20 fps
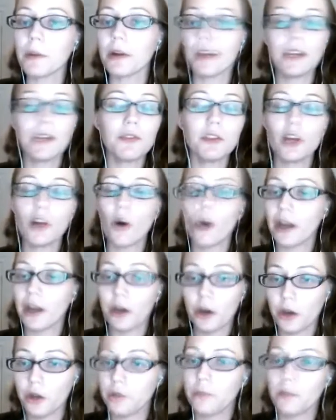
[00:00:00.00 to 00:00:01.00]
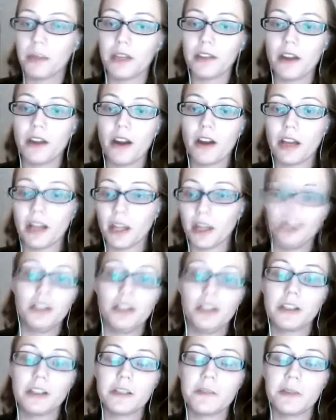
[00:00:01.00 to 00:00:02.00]
Even though I couldn't be there and I
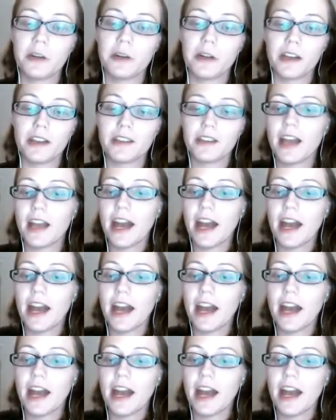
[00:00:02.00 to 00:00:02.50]
couldn't experience it,